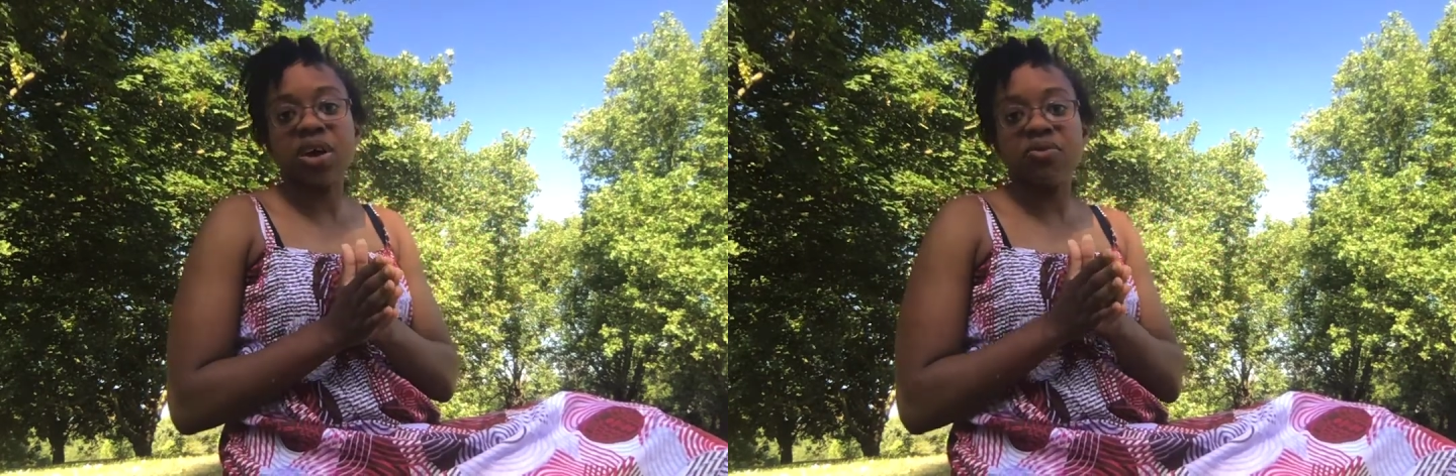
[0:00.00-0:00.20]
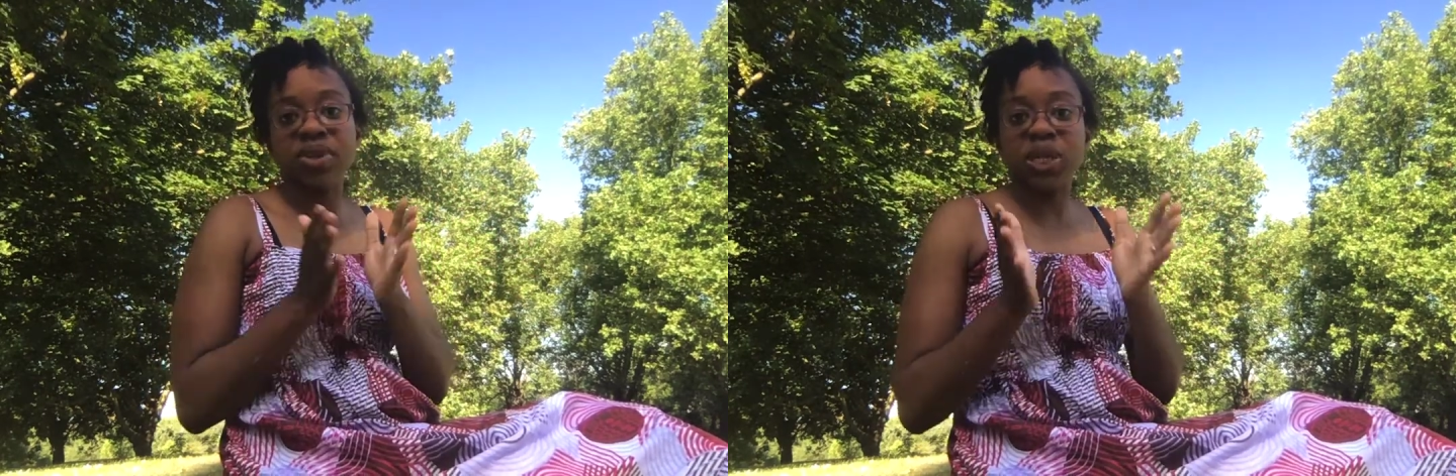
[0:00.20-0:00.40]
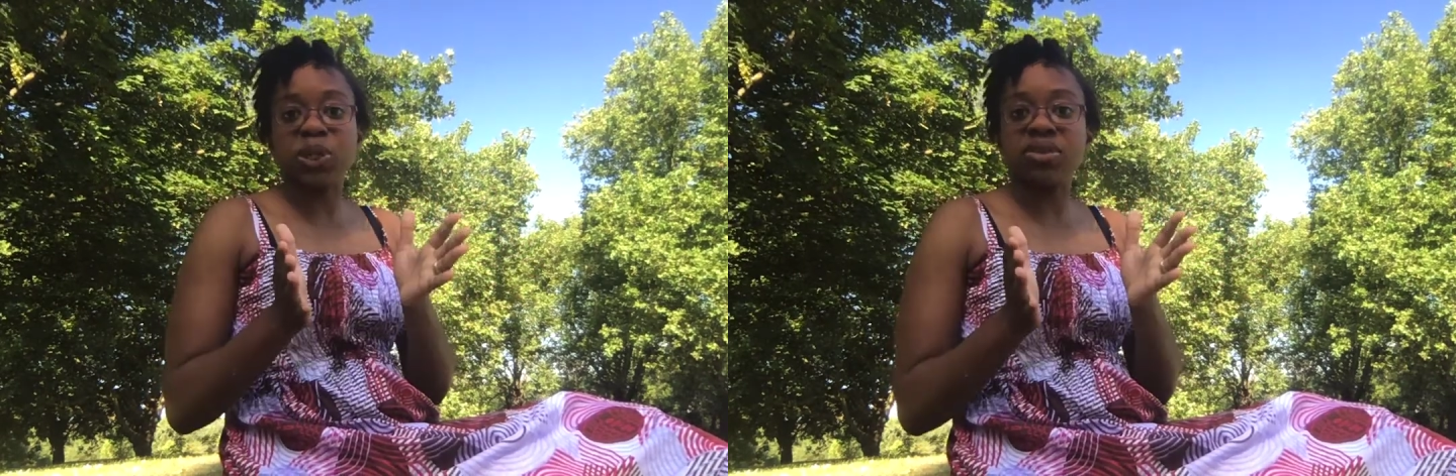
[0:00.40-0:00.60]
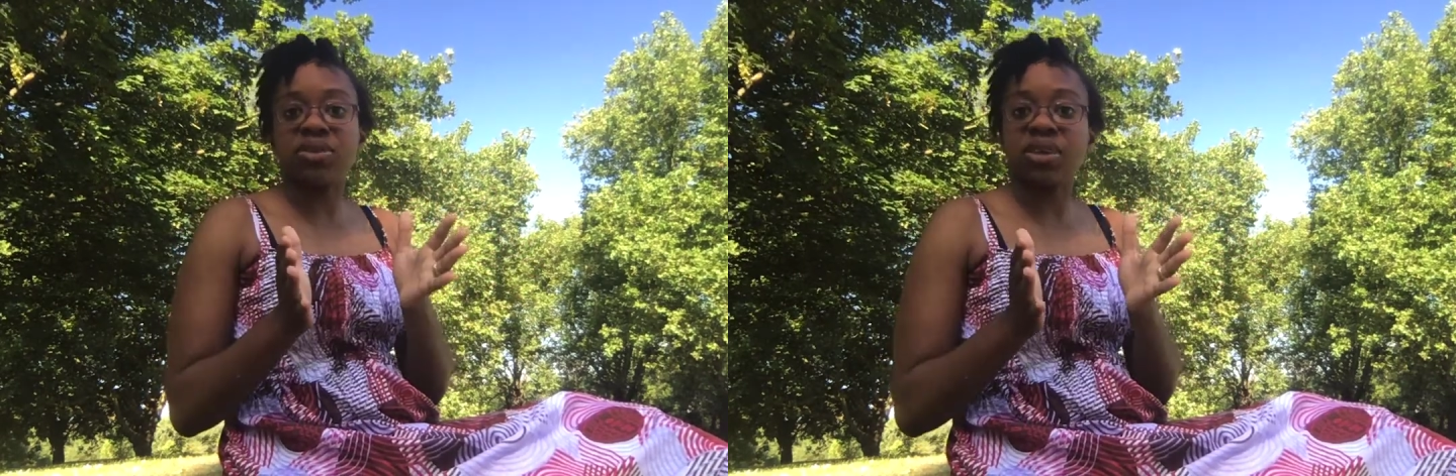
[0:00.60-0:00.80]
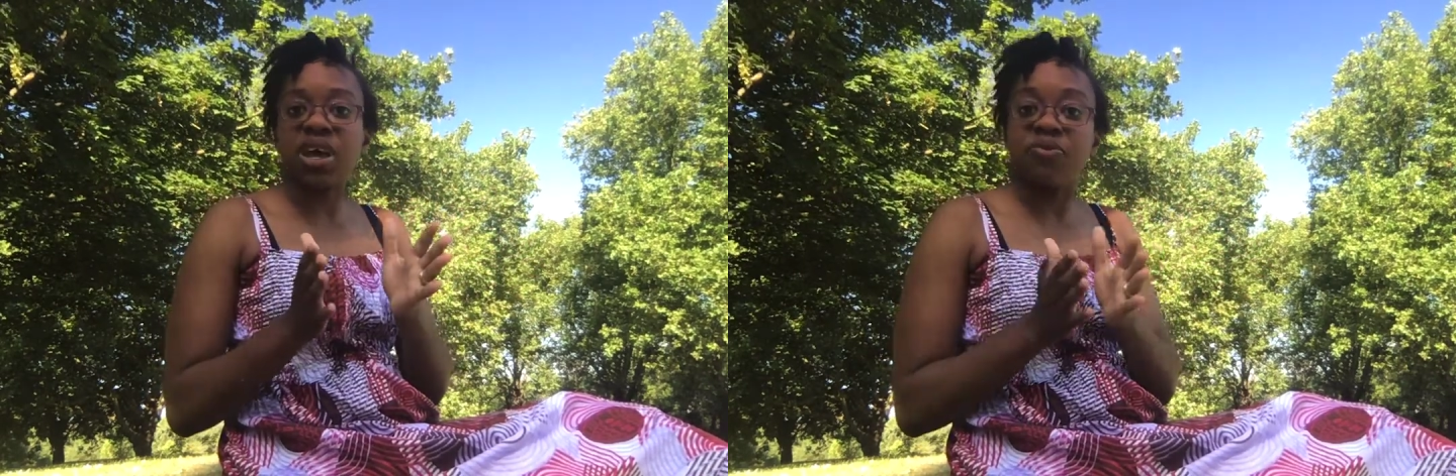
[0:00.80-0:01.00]

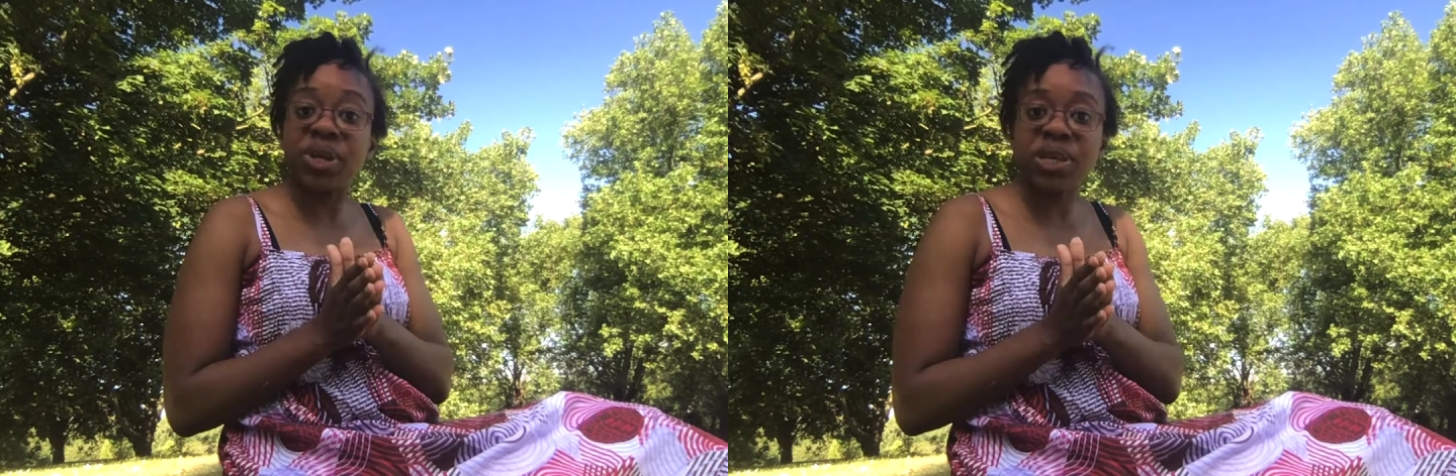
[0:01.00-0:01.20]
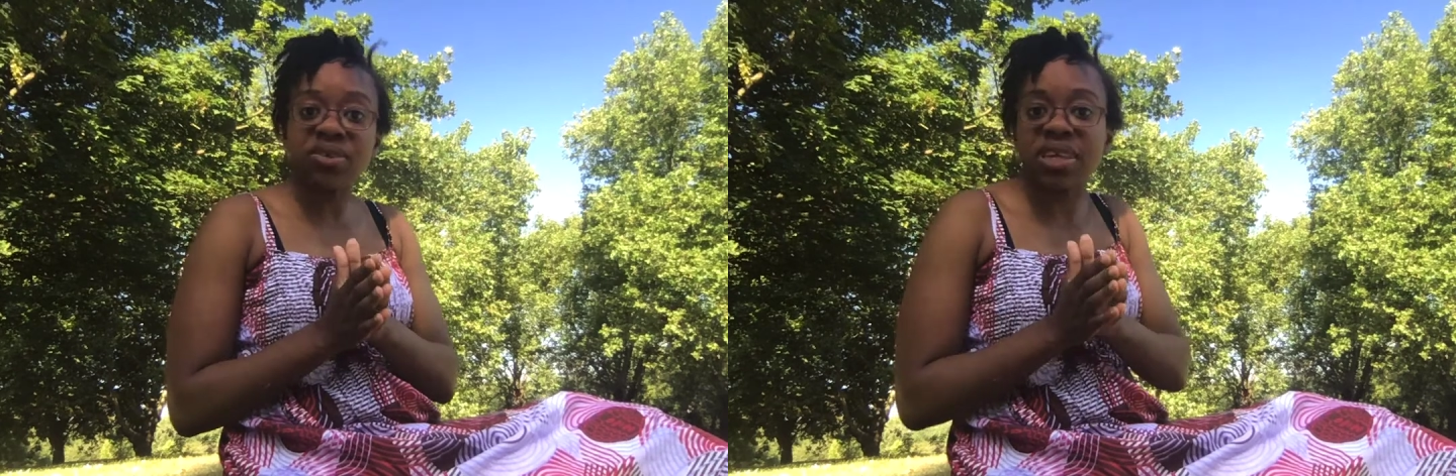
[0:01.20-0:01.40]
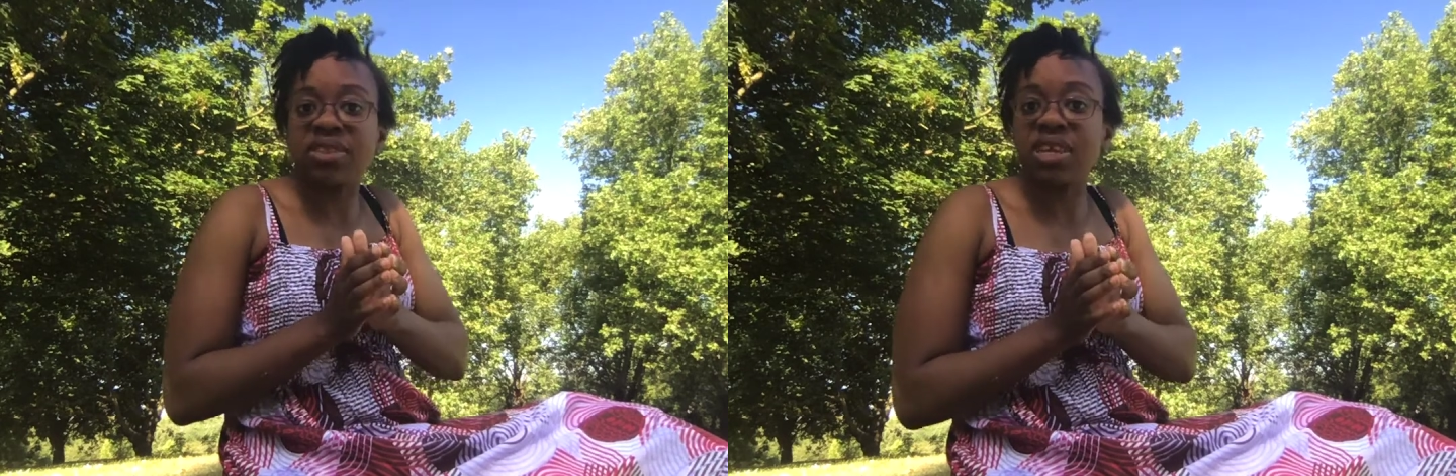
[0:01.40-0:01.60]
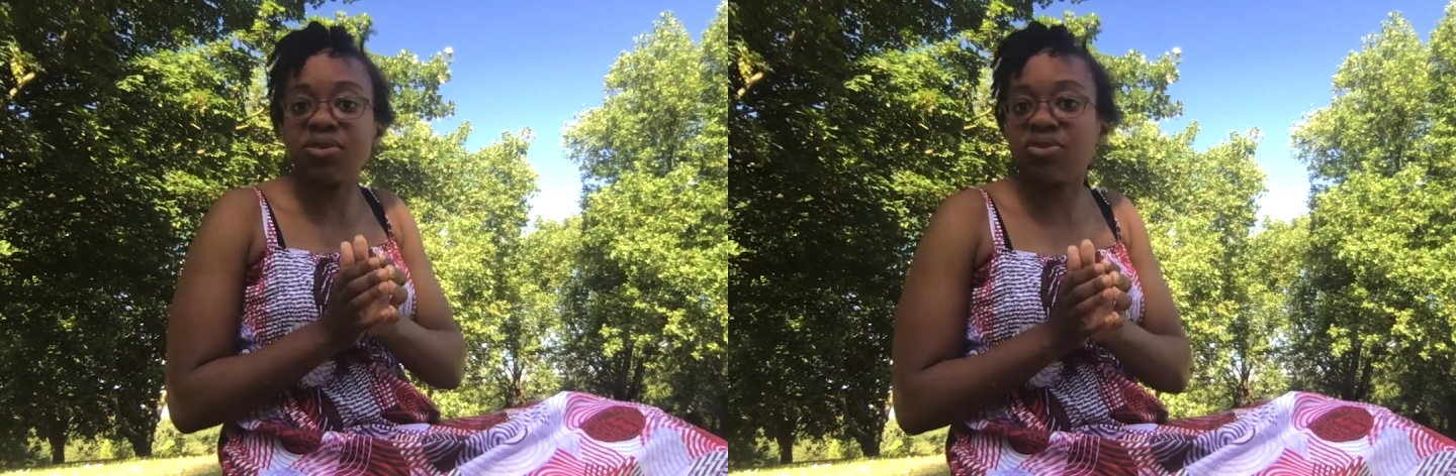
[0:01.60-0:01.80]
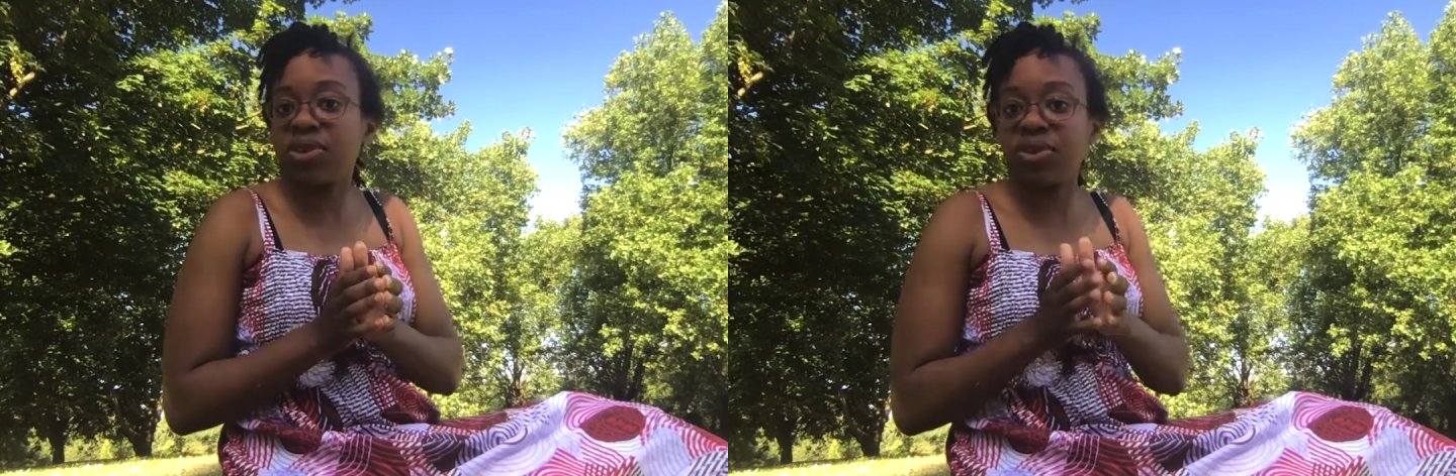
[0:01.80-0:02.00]
religious venues is
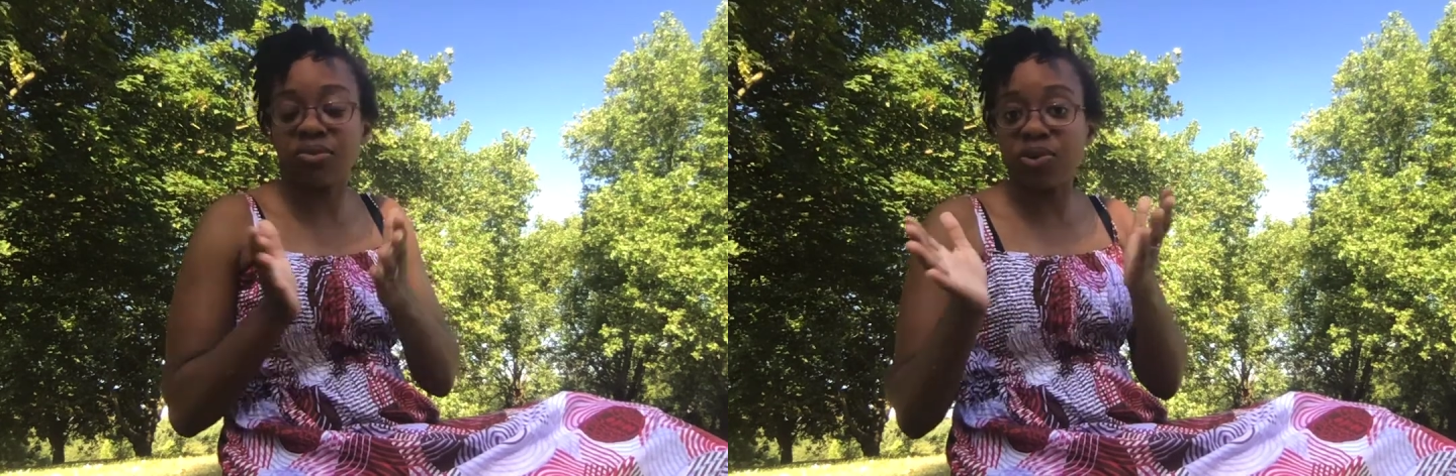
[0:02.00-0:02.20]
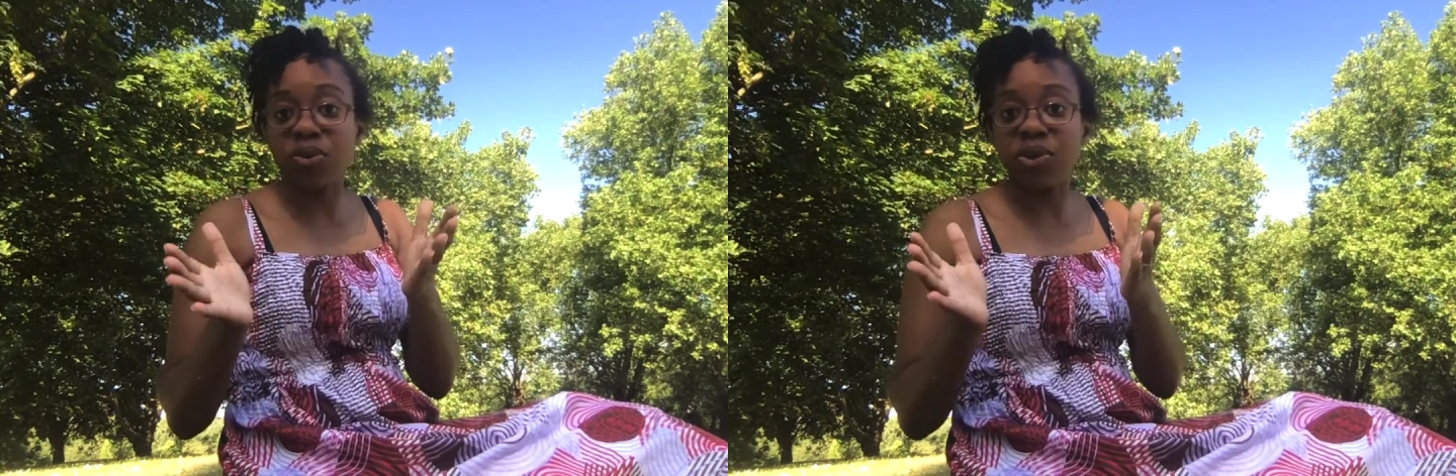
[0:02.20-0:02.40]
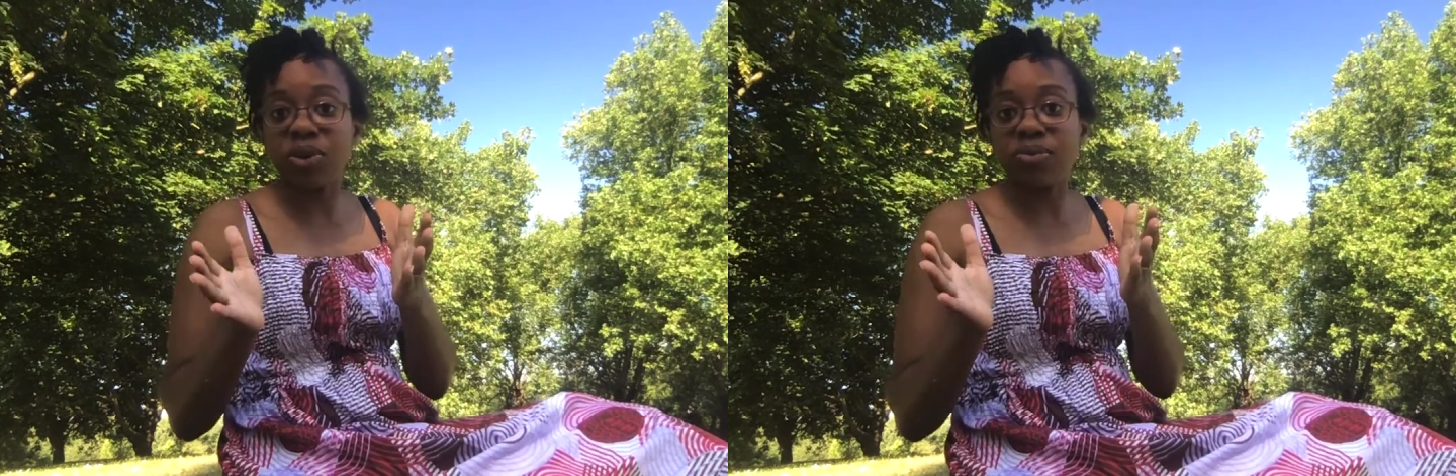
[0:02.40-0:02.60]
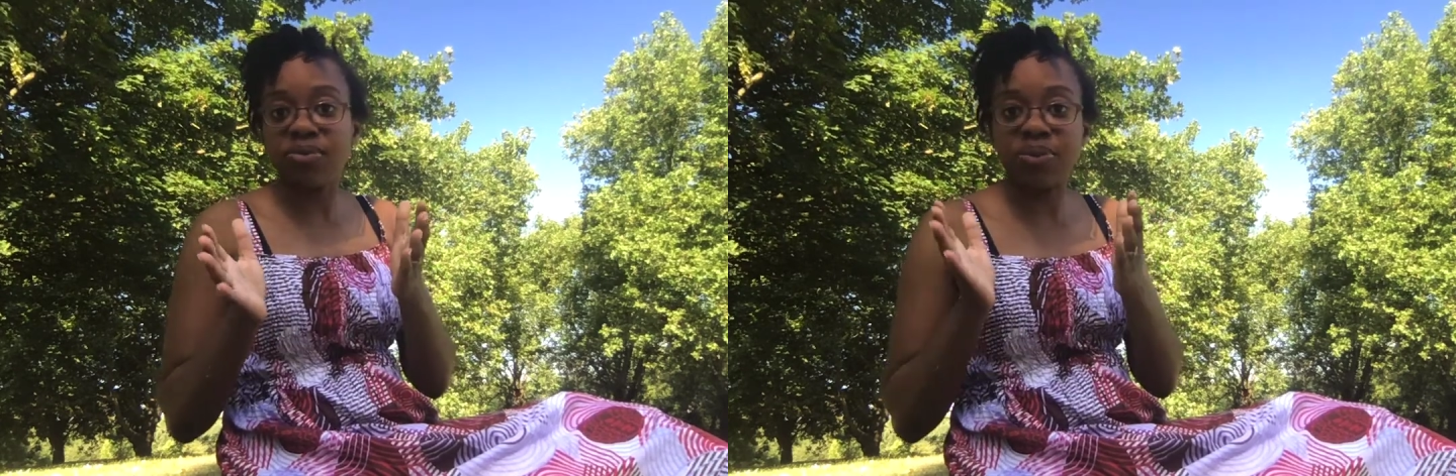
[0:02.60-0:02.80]
nearest to your new